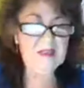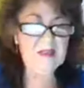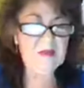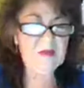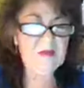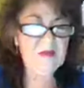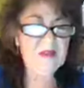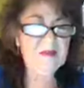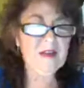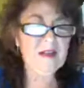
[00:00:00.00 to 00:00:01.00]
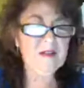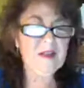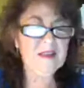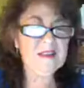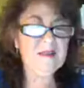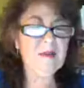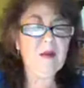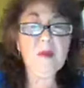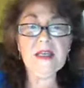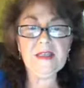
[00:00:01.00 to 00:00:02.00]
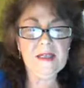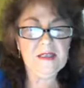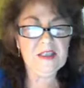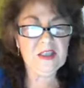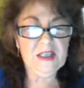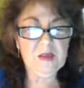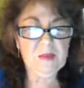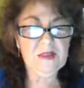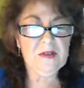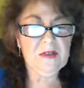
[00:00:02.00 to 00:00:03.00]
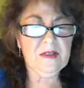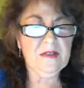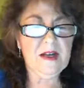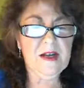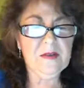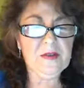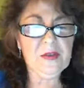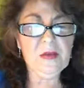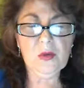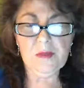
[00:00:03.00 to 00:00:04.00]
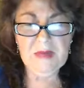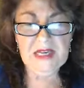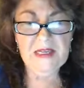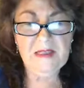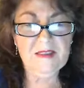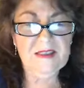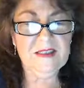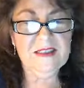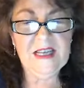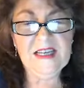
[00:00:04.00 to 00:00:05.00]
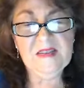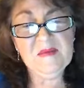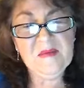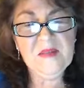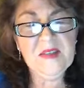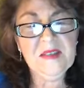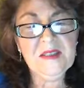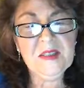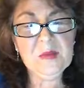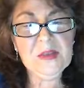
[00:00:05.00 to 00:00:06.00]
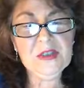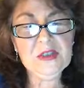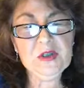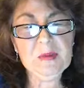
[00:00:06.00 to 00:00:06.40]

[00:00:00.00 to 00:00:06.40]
so not making any judgment on either you or me, just saying spiritual